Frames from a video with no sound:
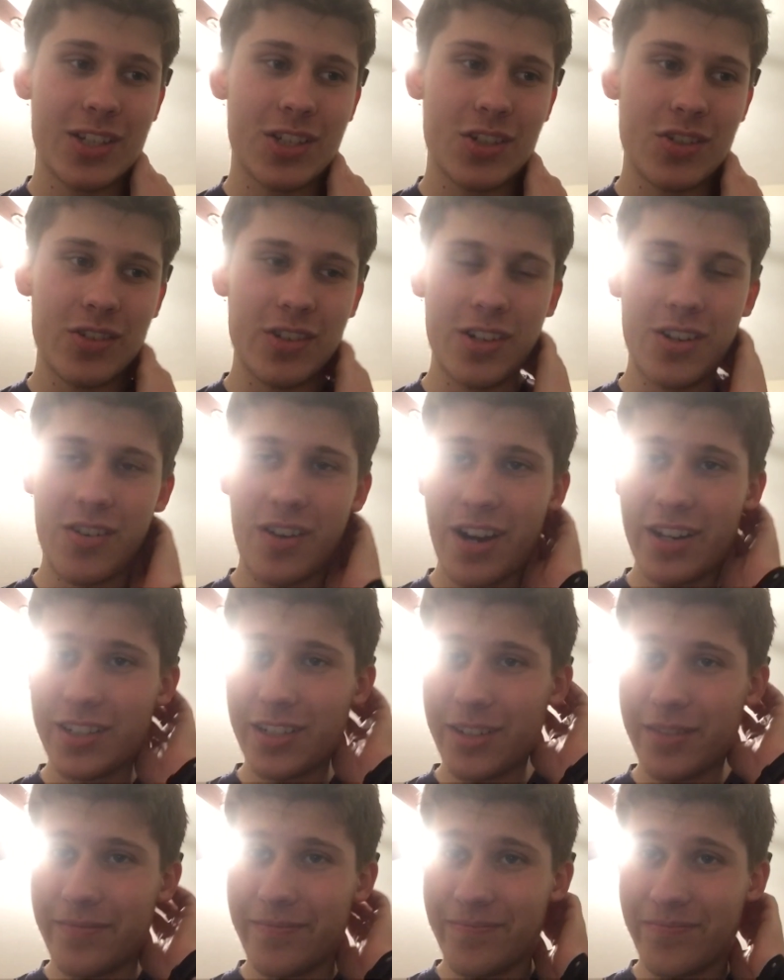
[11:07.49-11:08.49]
So, you know, I
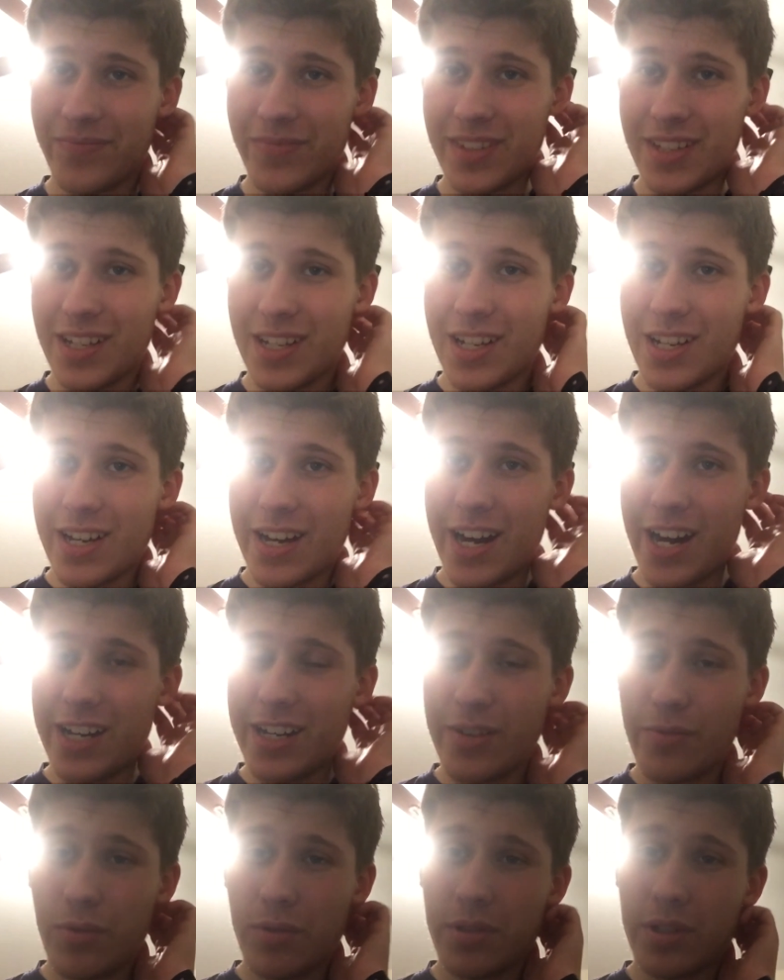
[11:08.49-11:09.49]
didn't
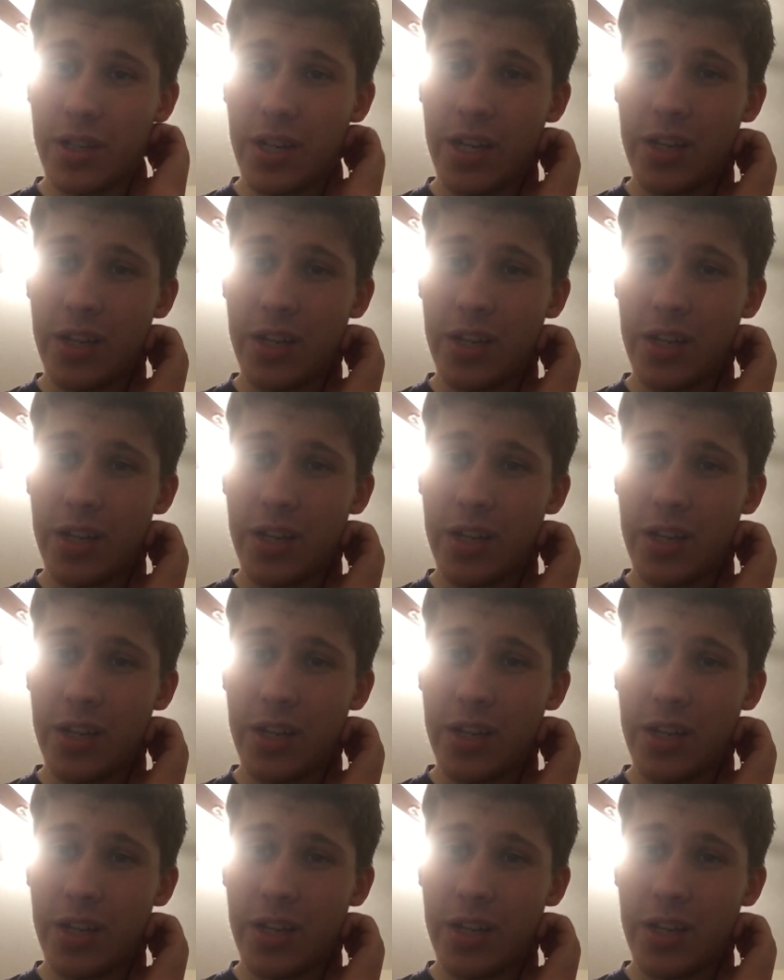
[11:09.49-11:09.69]
really